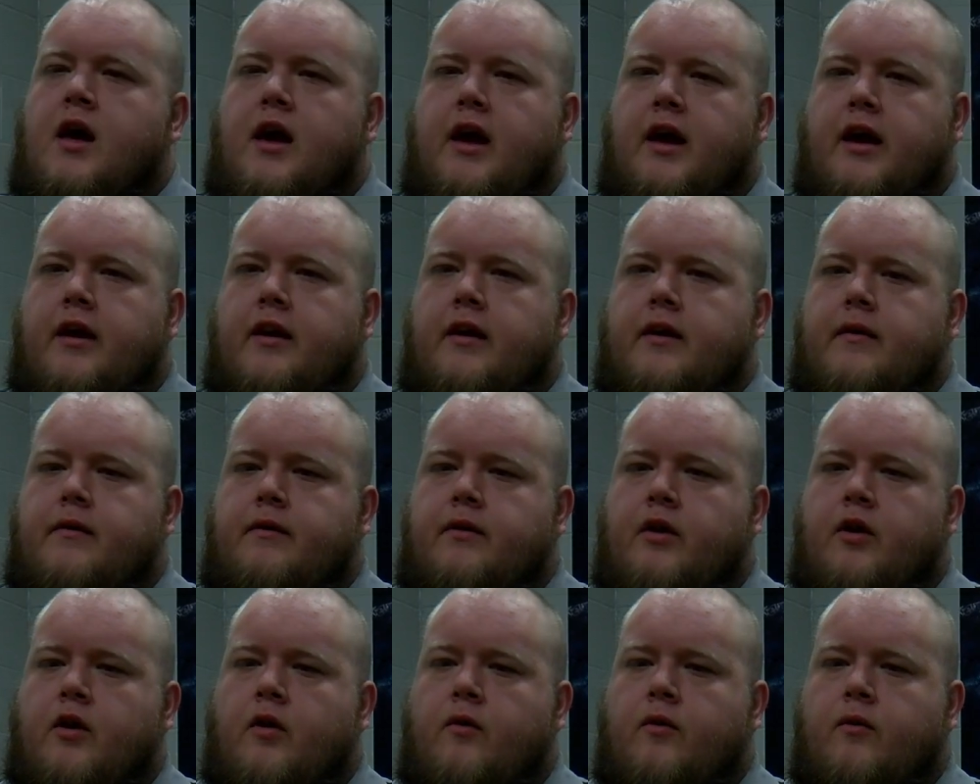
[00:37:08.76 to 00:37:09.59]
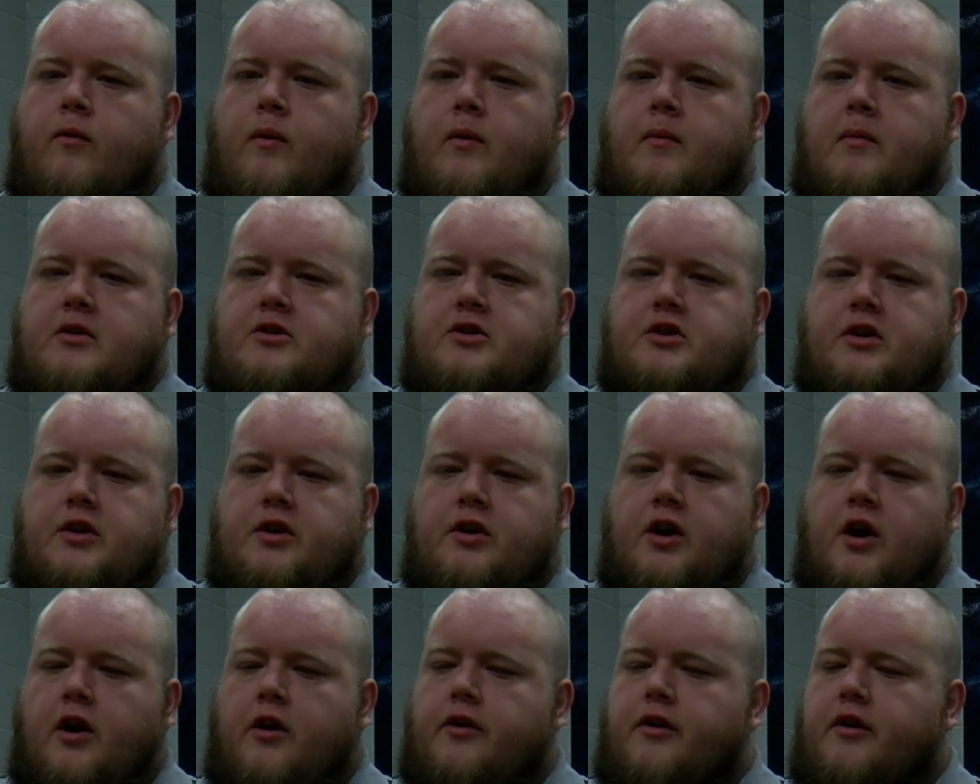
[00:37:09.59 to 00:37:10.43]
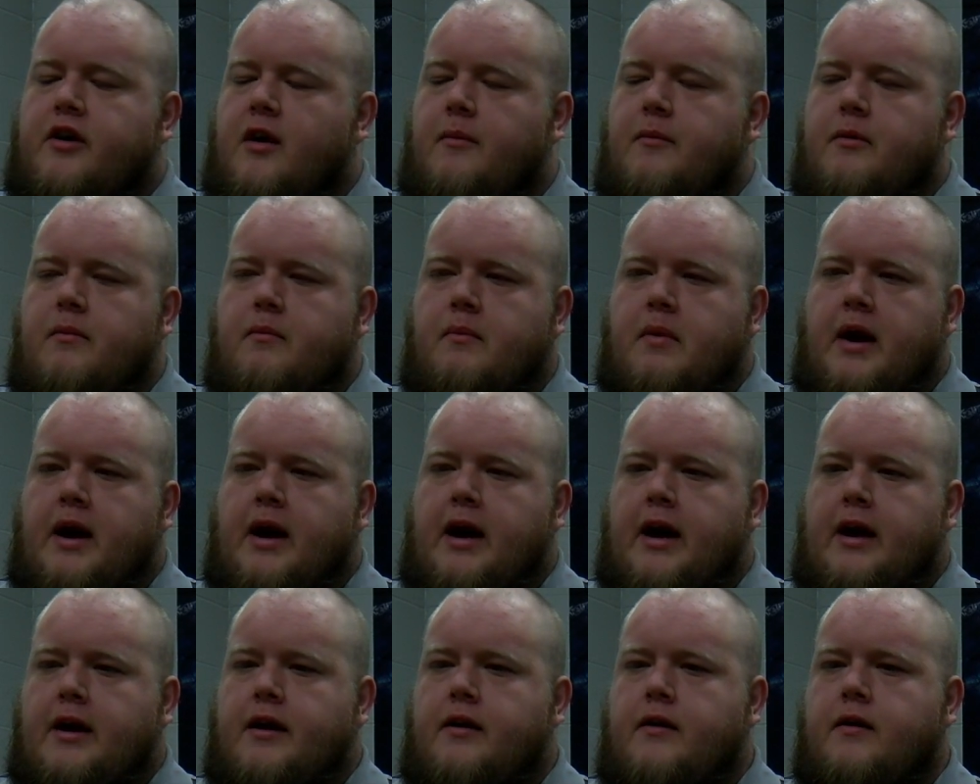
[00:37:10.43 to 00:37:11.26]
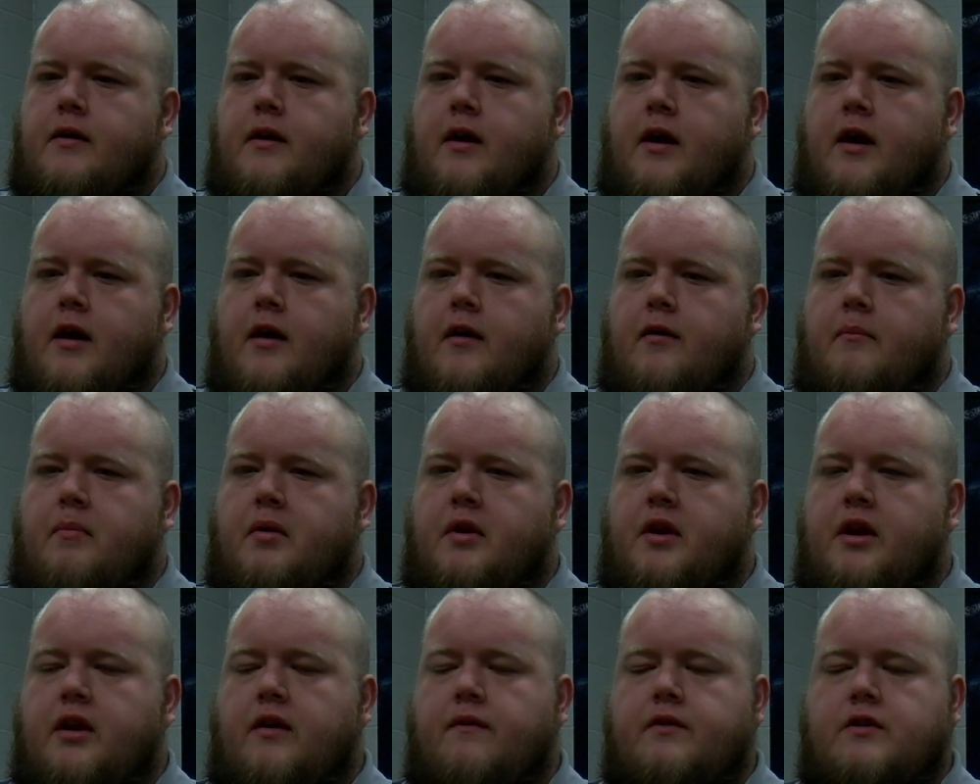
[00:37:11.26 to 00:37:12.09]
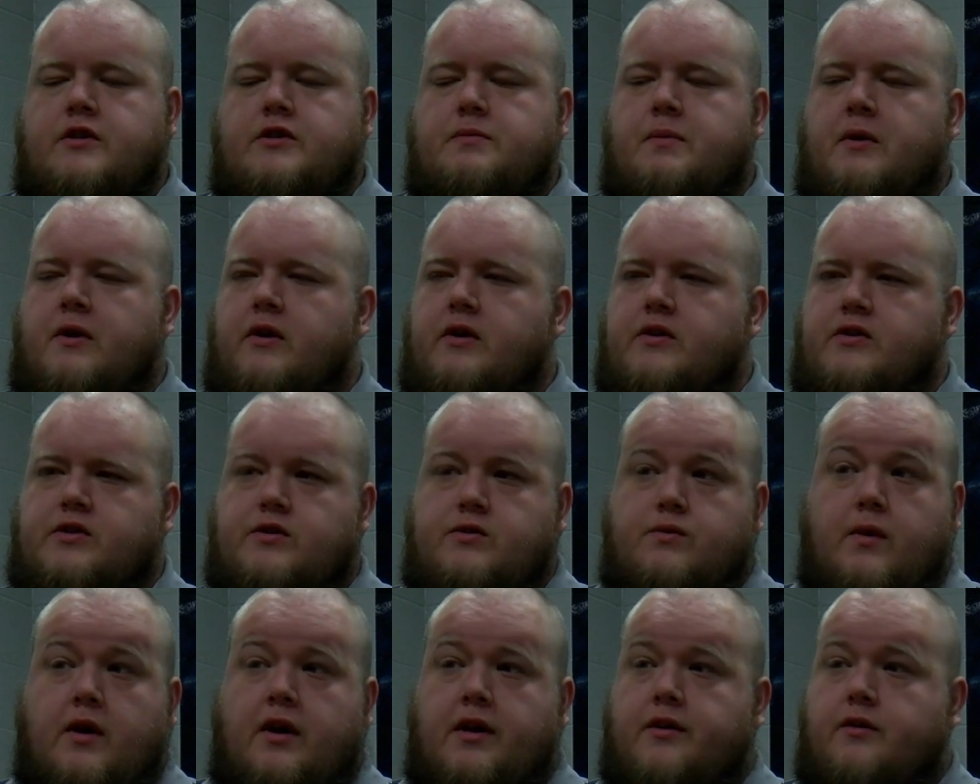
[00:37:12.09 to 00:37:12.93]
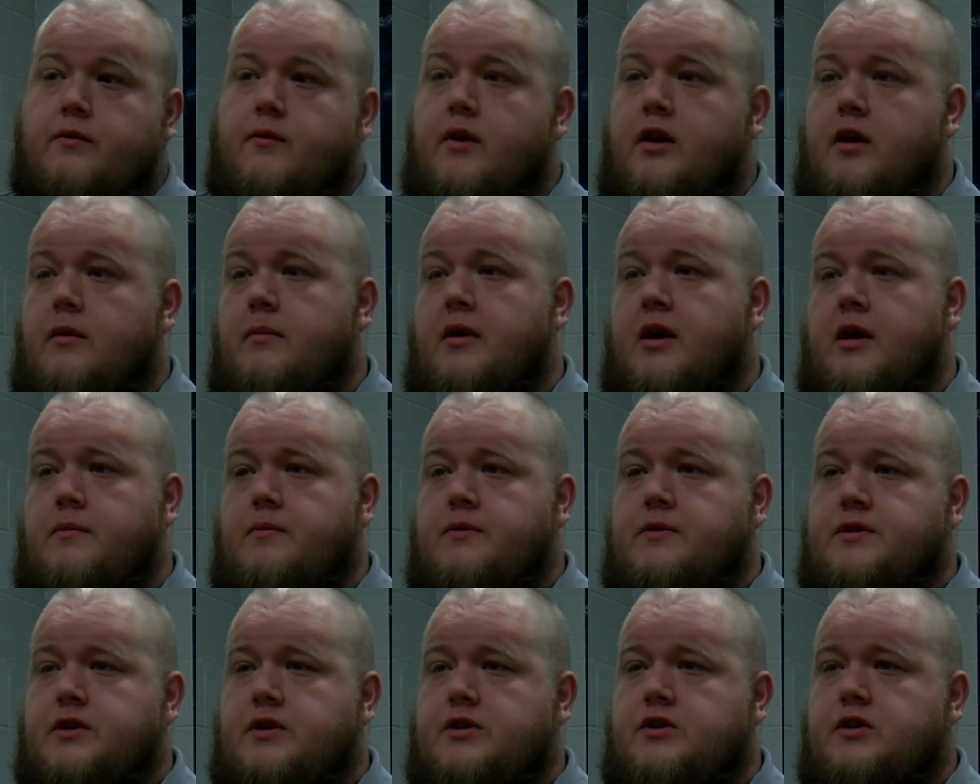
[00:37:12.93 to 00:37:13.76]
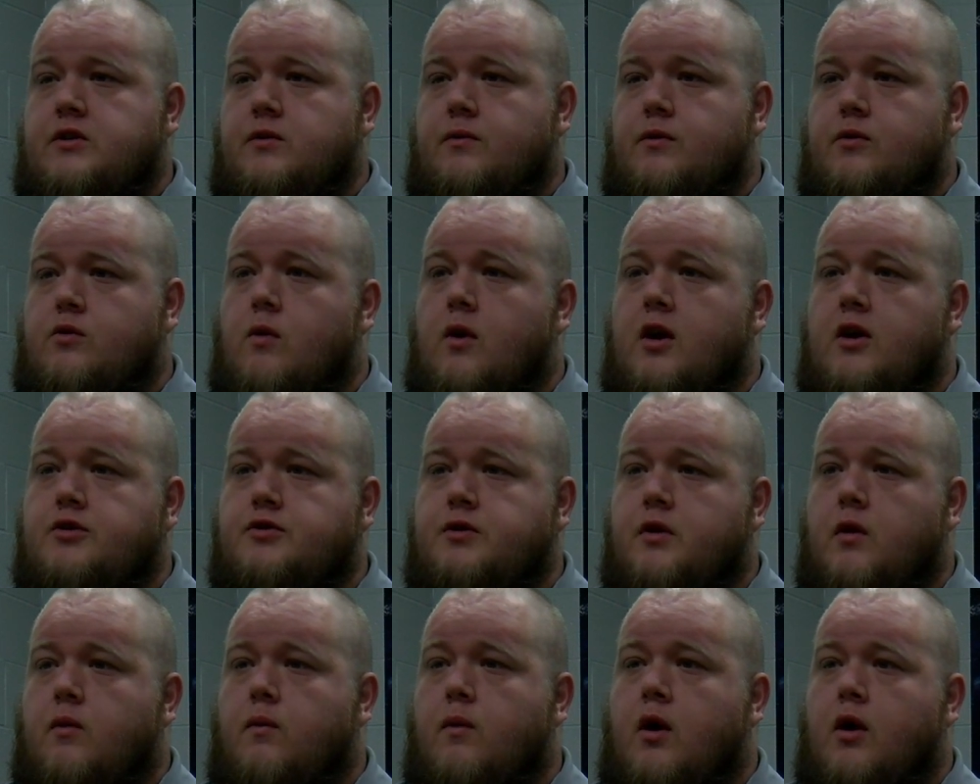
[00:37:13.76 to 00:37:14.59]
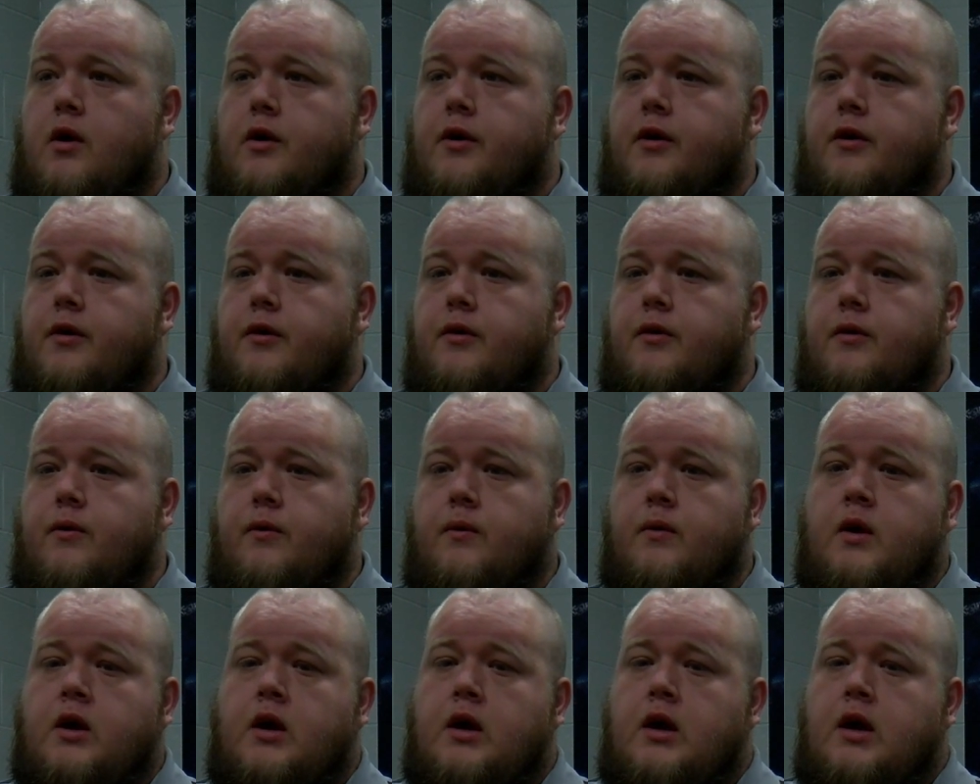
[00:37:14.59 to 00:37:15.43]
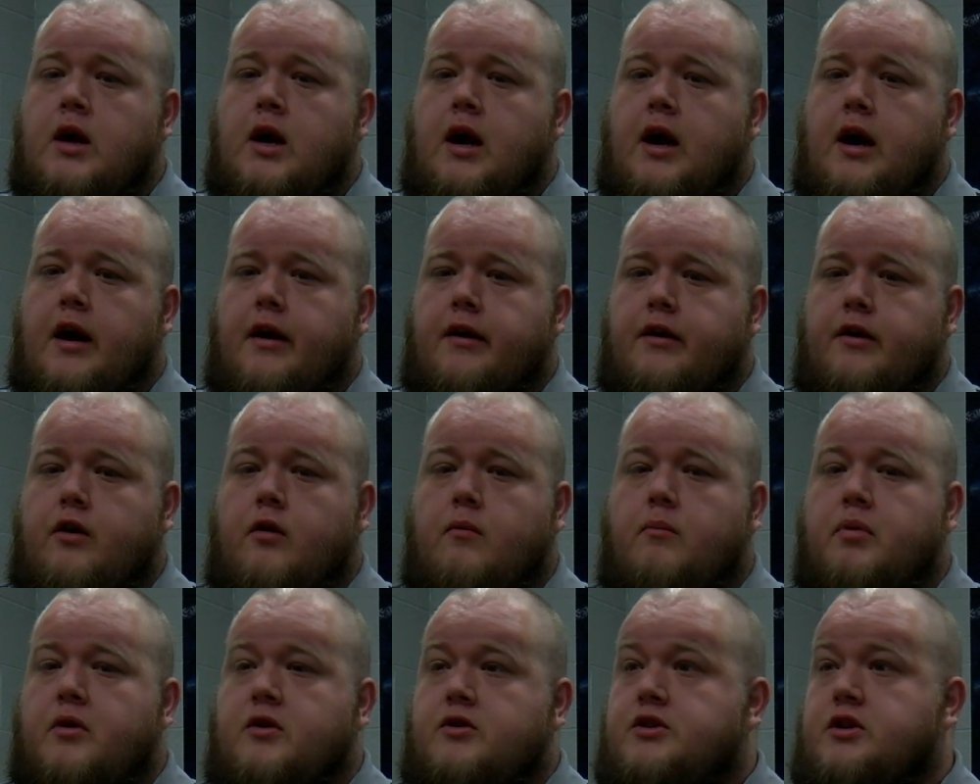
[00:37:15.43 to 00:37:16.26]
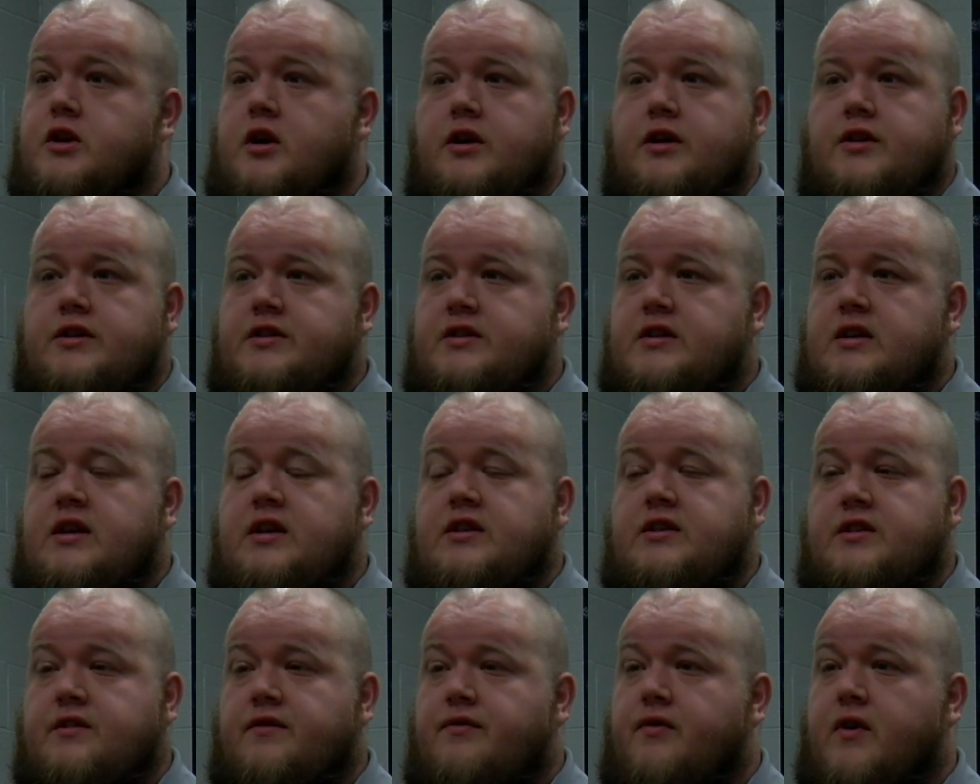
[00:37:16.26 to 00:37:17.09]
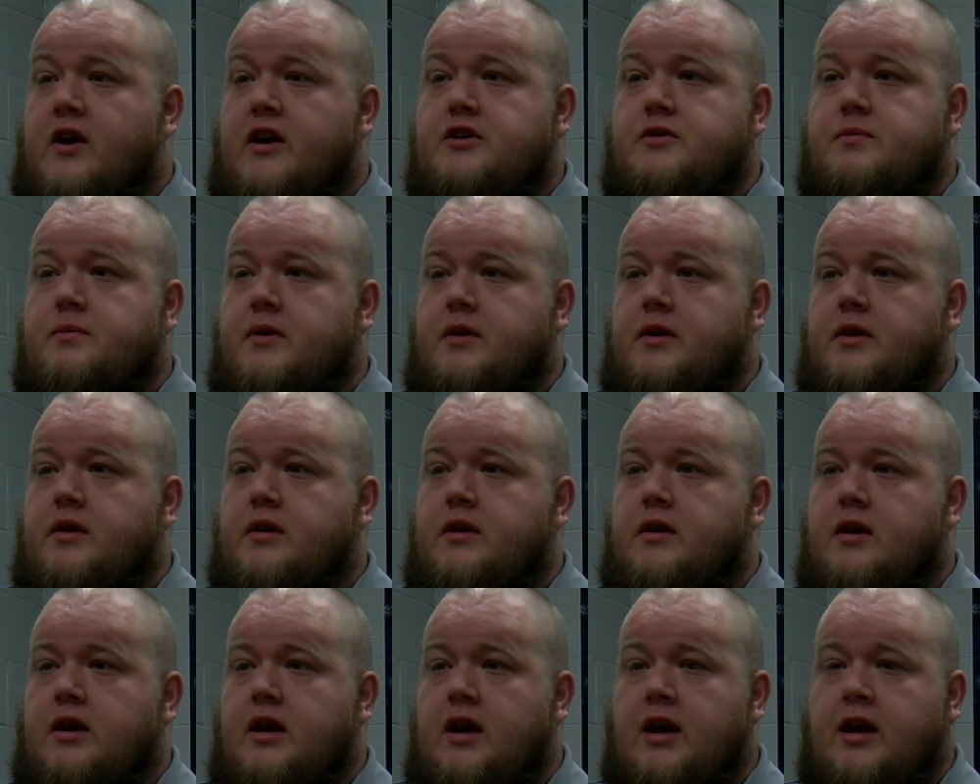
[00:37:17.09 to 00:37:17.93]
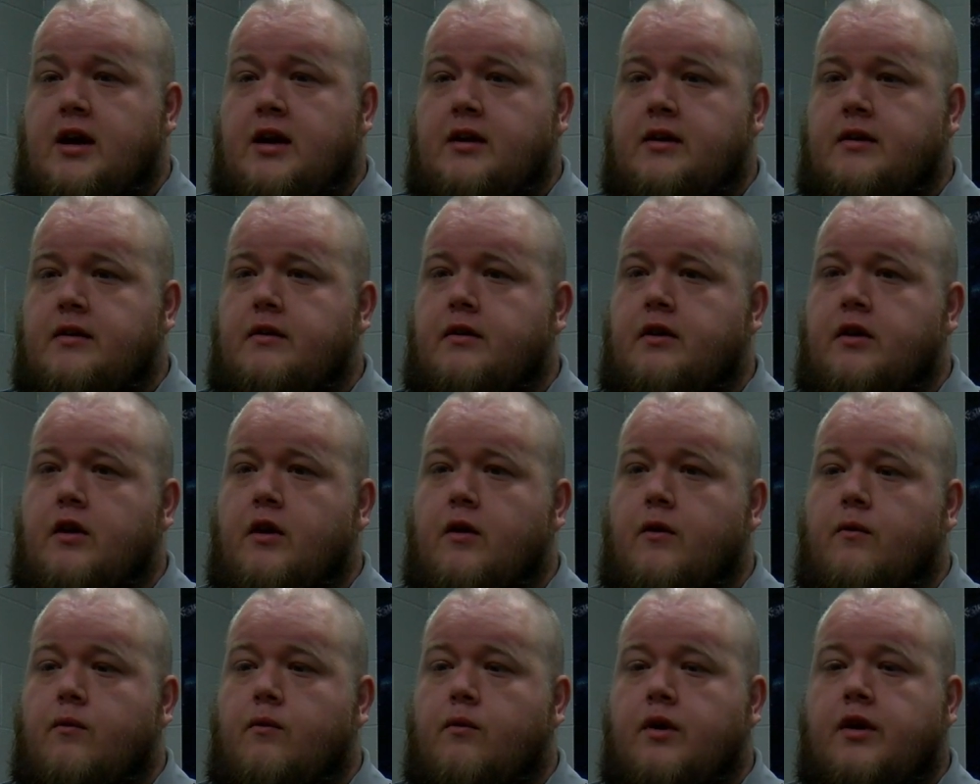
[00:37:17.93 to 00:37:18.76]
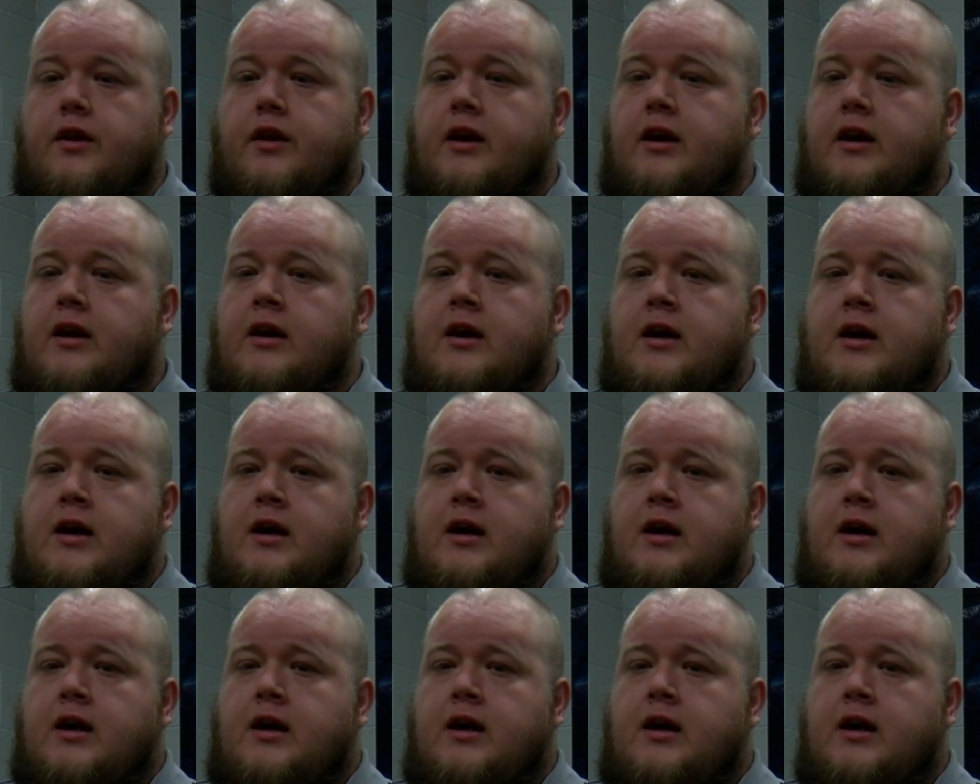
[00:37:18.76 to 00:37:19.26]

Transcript: And we mentioned Gunnar coming back, plenty of experience as well at the running back position with Quantrell Walker, who burst onto the scene as a freshman and really